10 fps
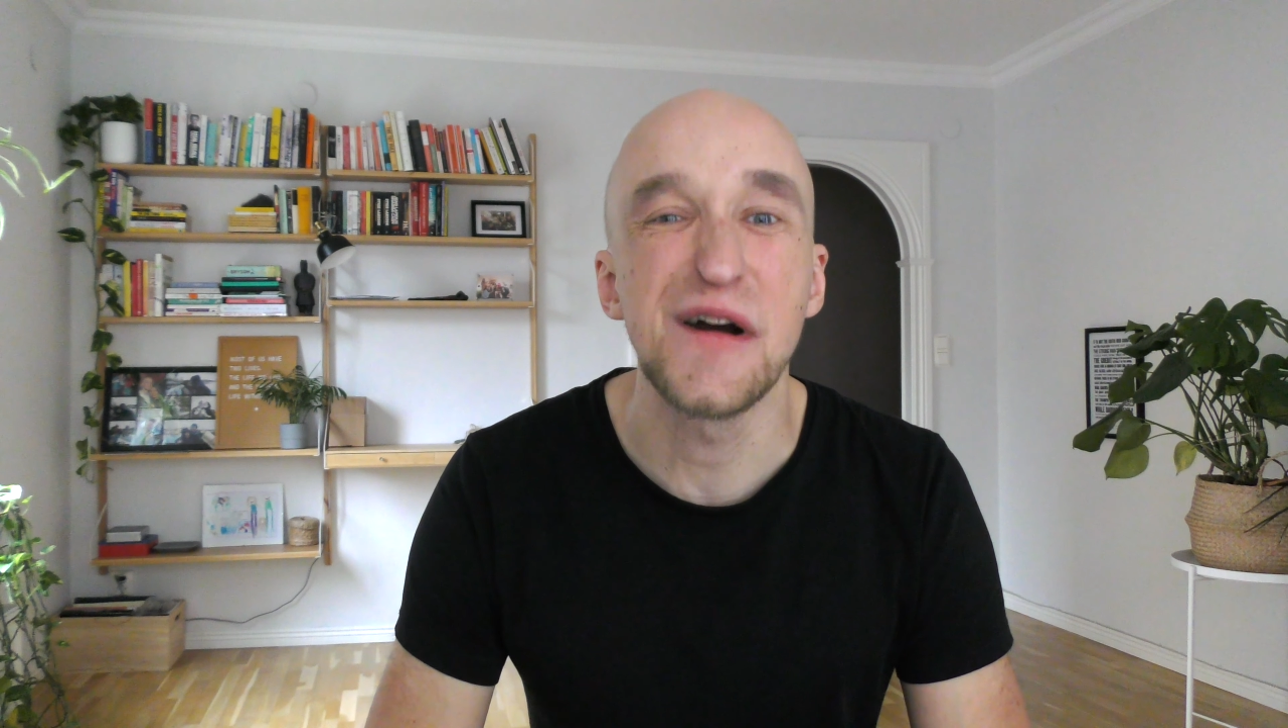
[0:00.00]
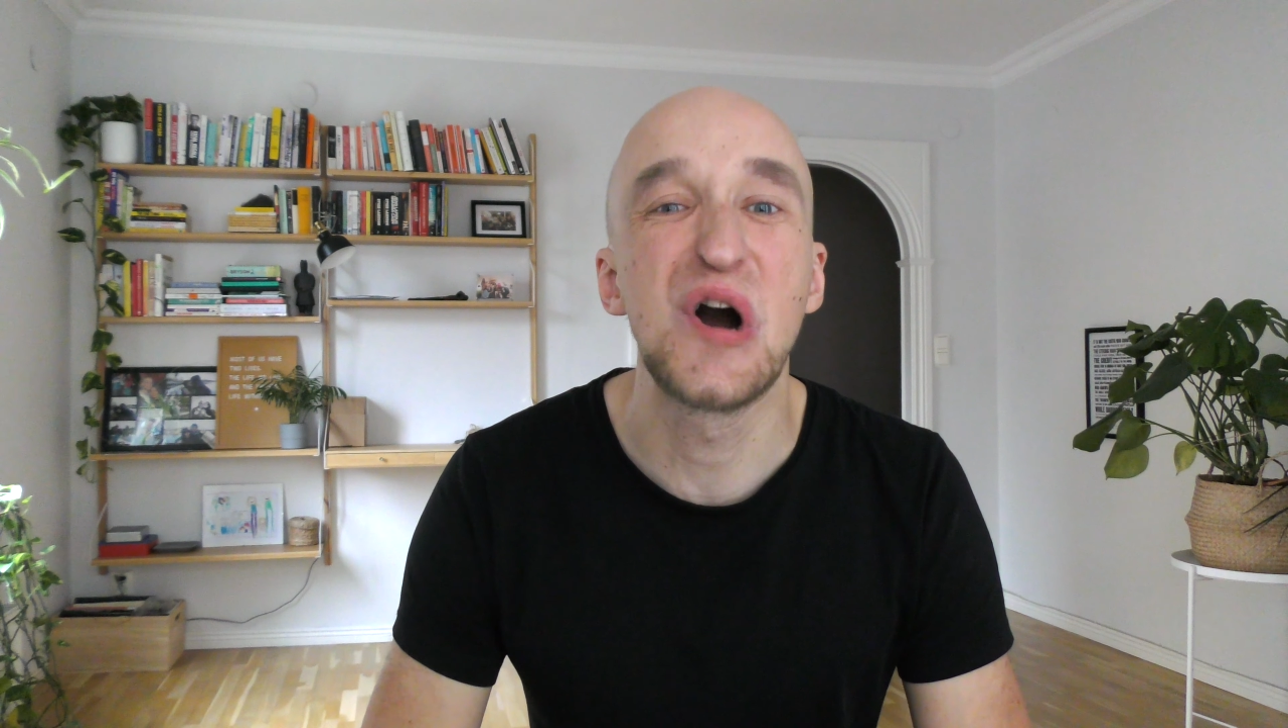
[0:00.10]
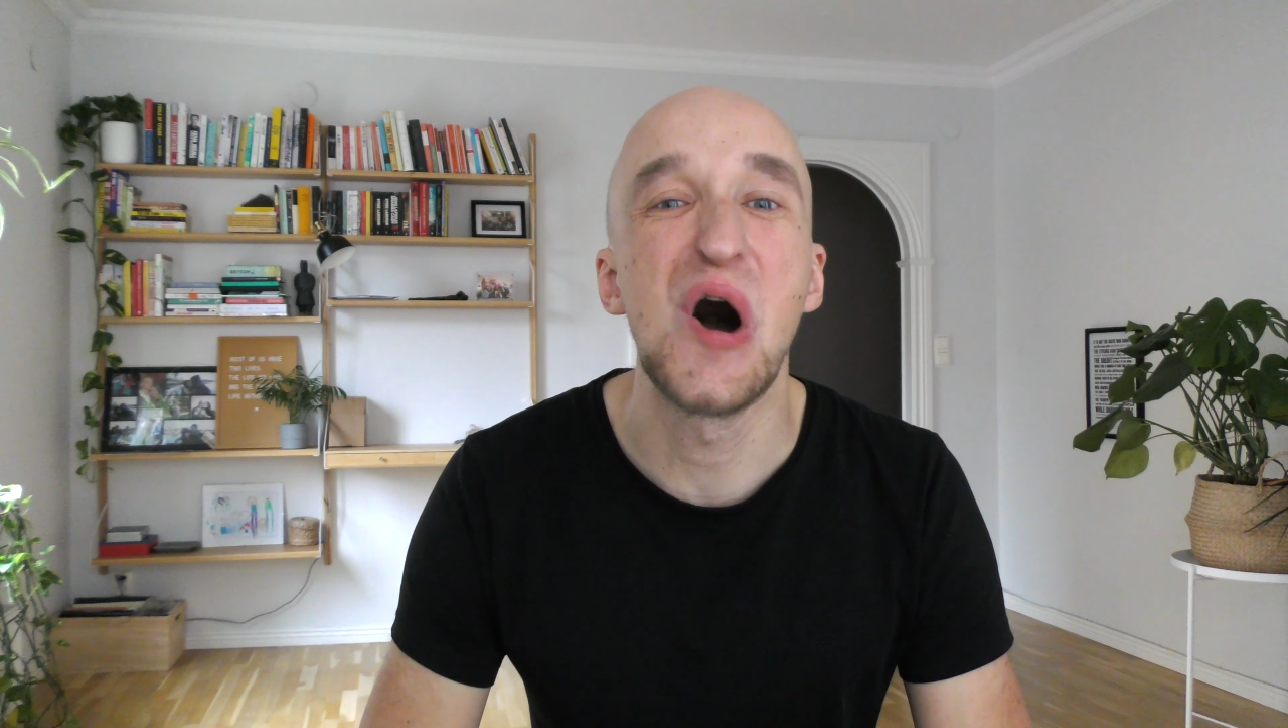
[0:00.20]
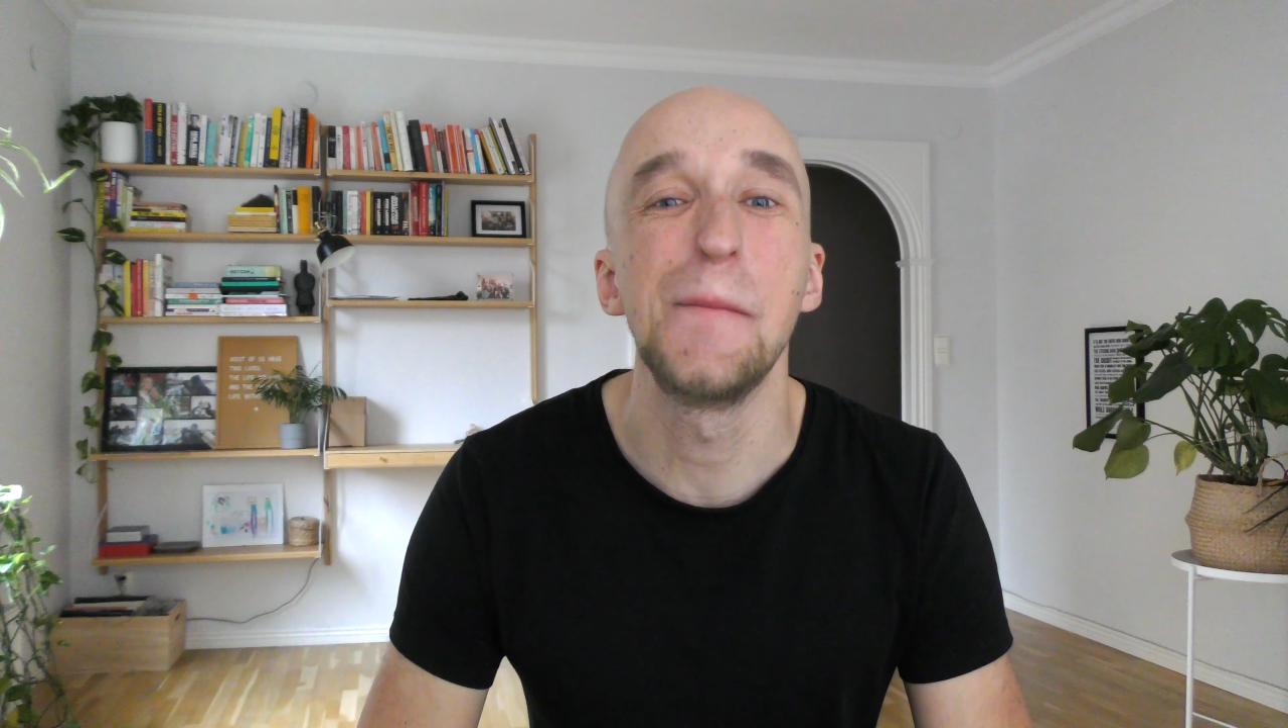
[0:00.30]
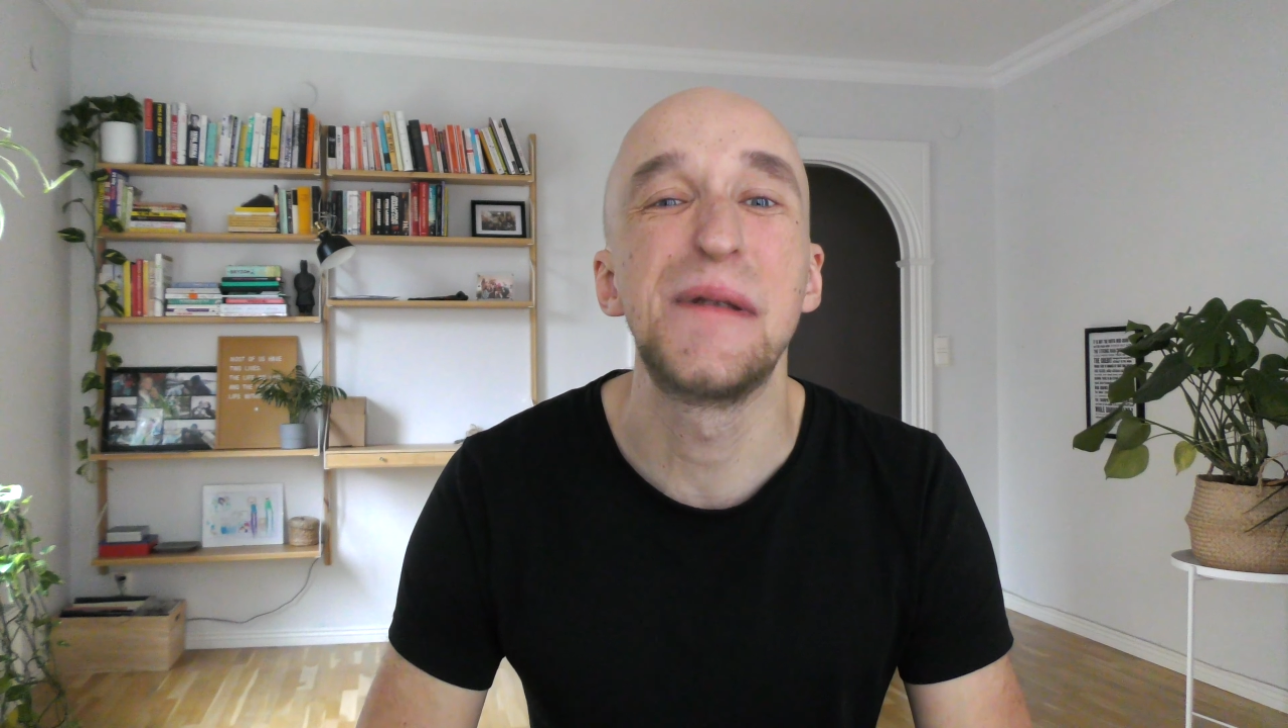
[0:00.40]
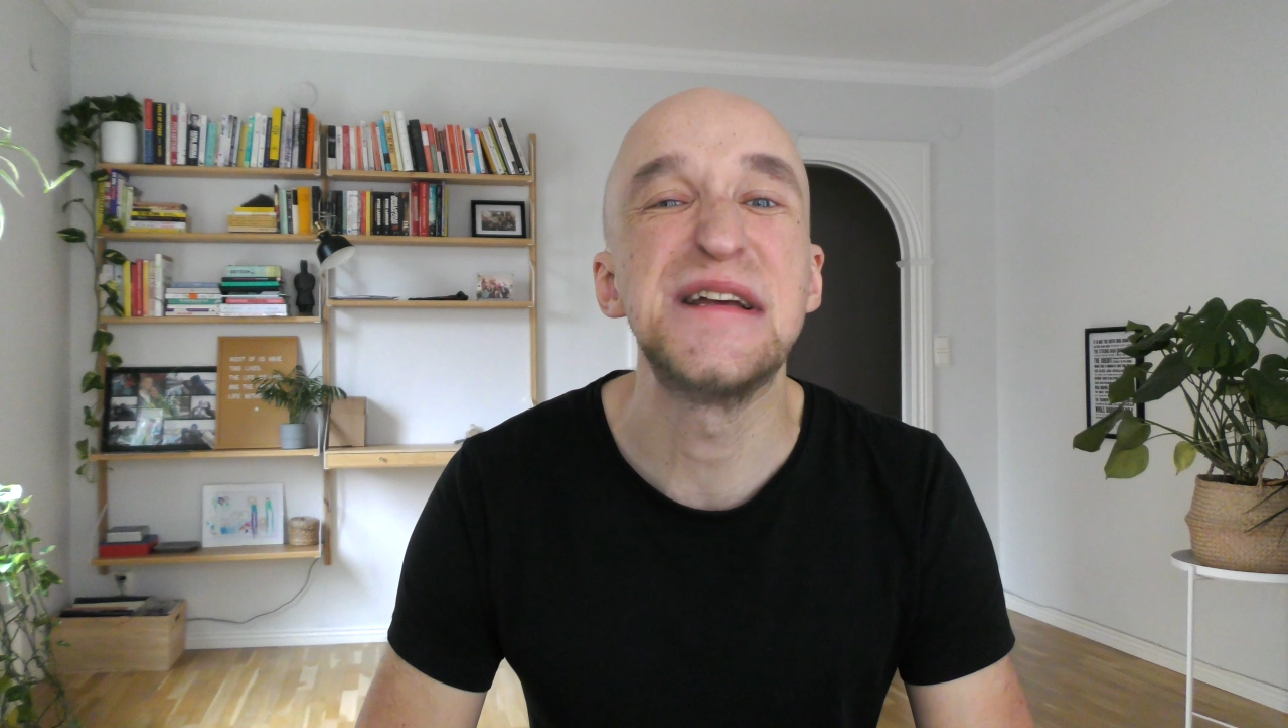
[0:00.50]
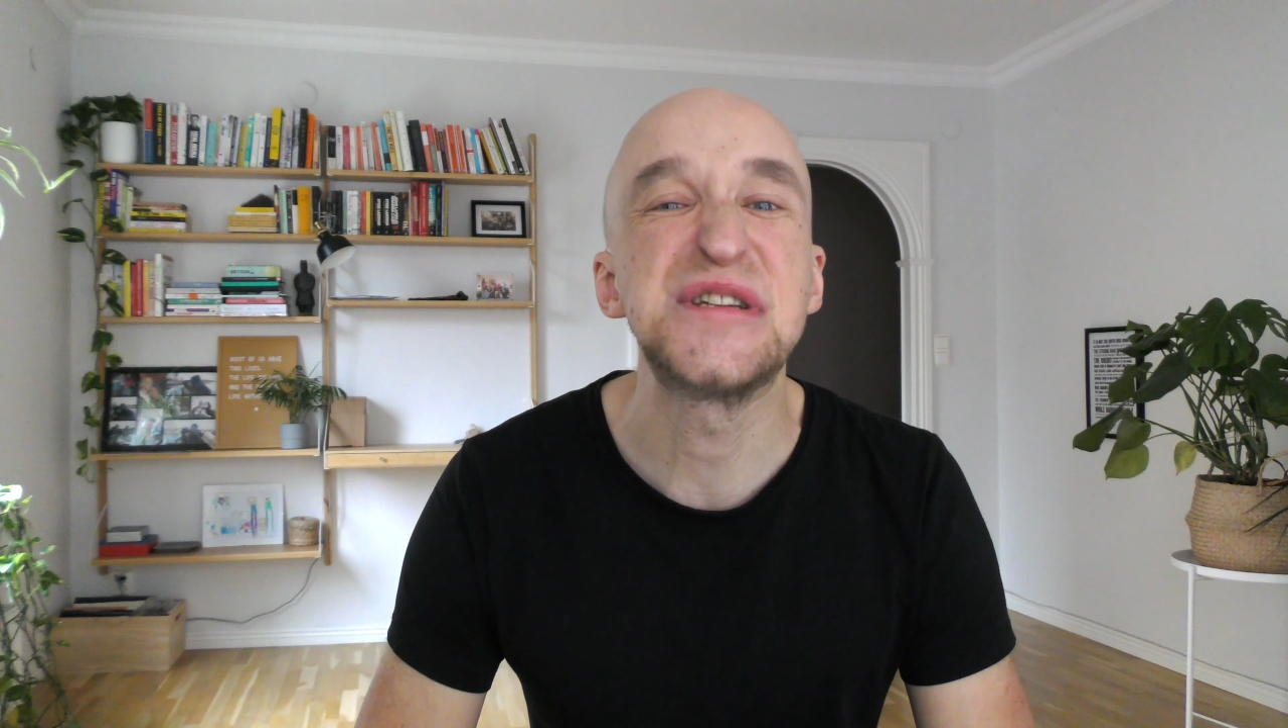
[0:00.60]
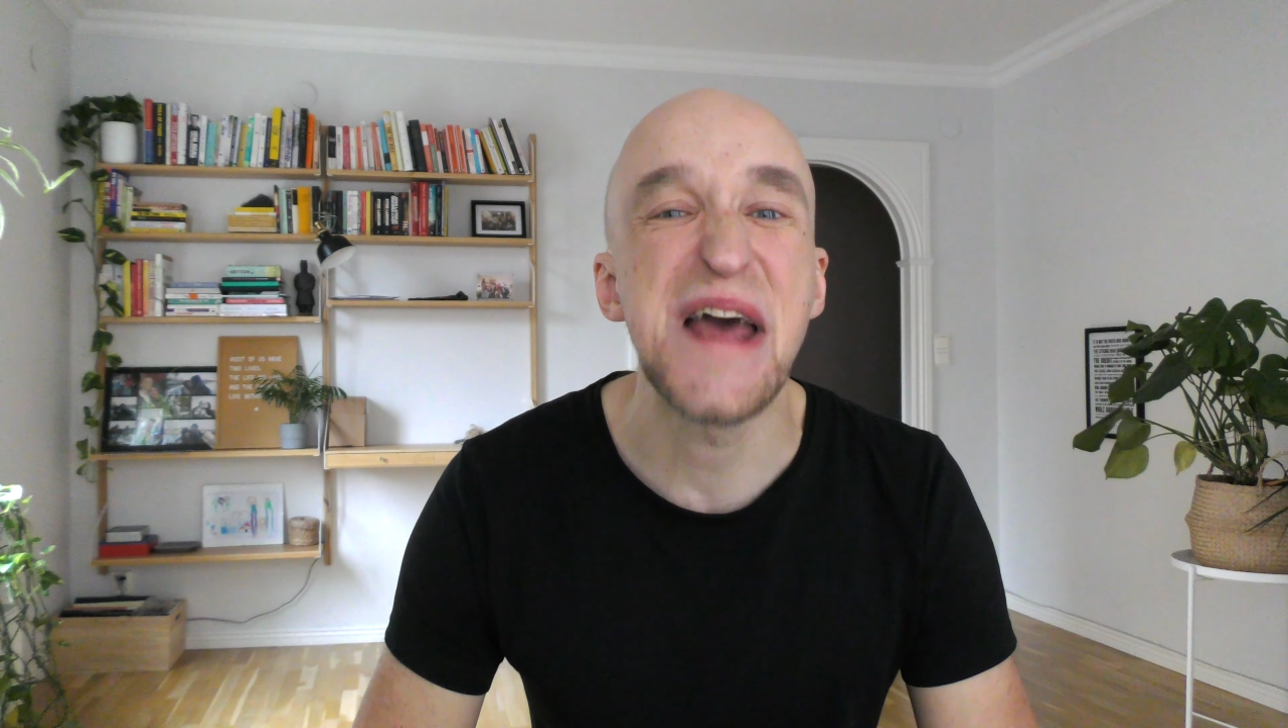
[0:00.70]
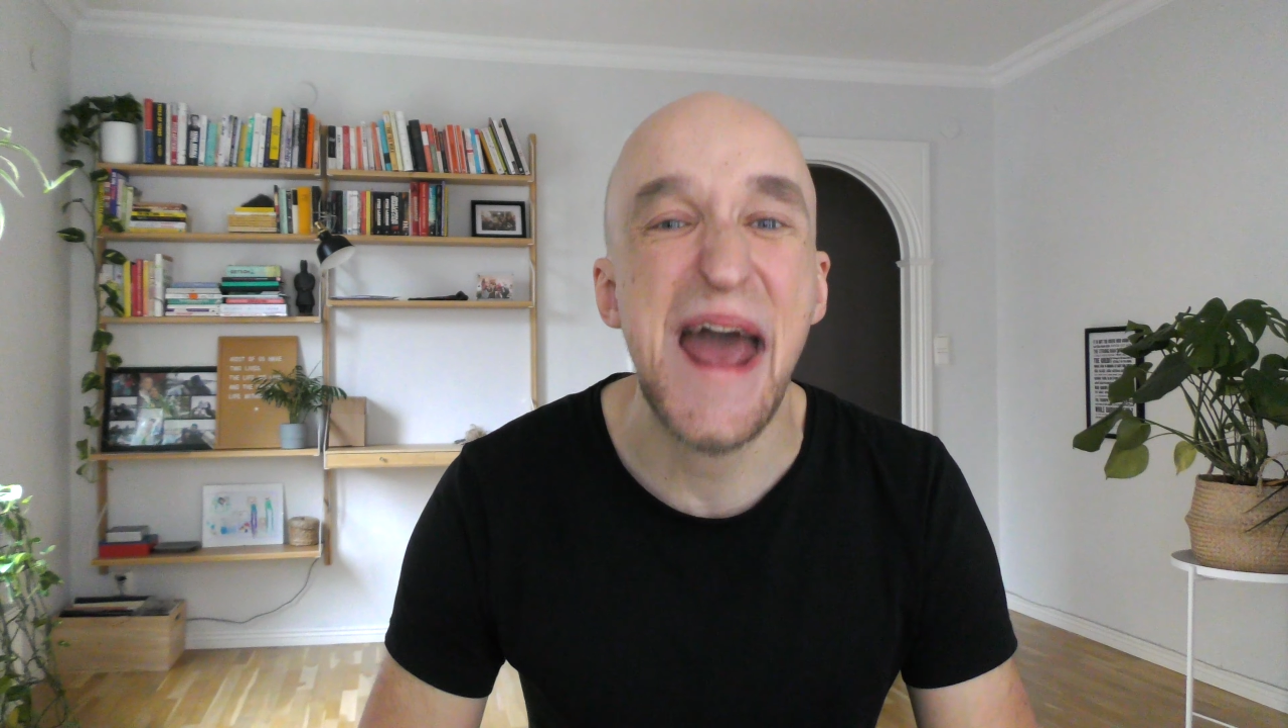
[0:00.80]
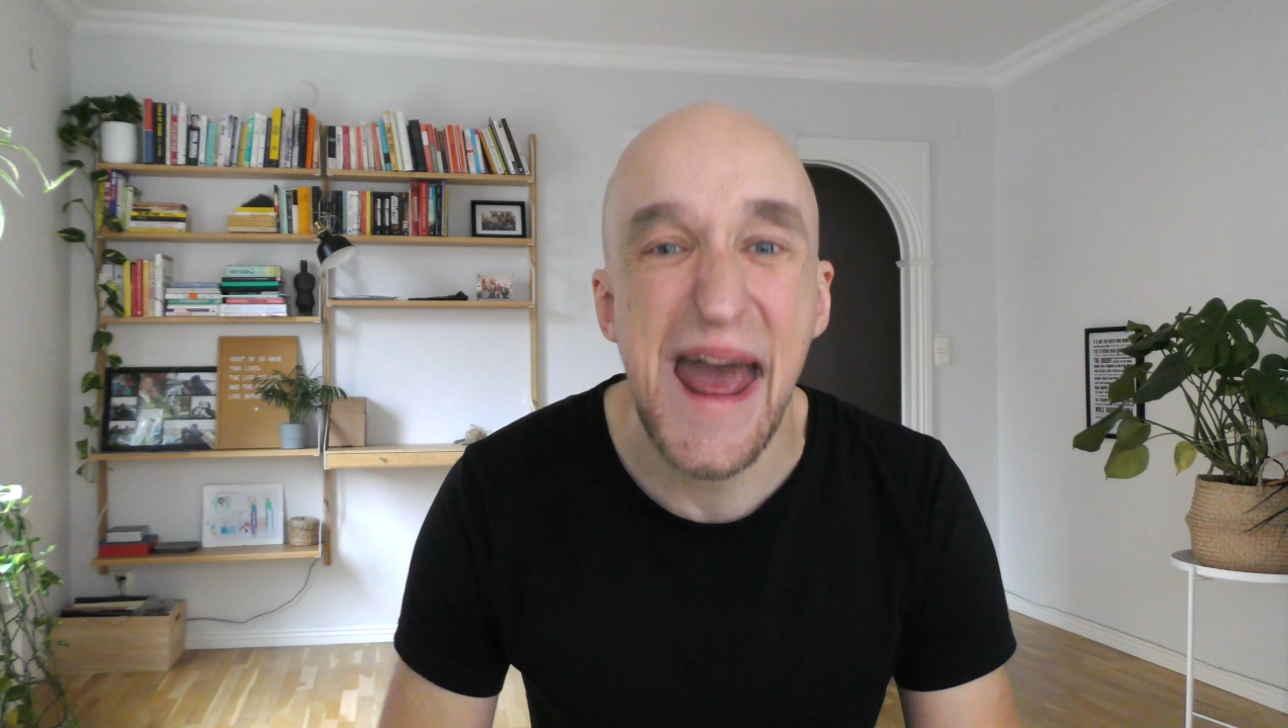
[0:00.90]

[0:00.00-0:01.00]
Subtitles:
accomplish